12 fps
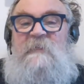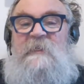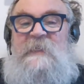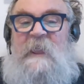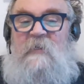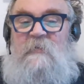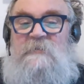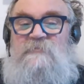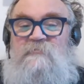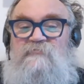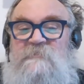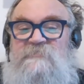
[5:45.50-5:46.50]

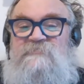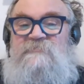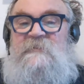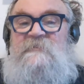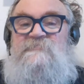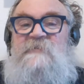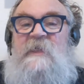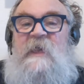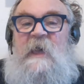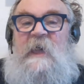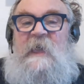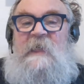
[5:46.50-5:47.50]
characteristics,
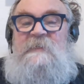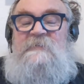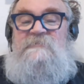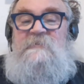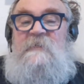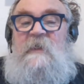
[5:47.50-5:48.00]
and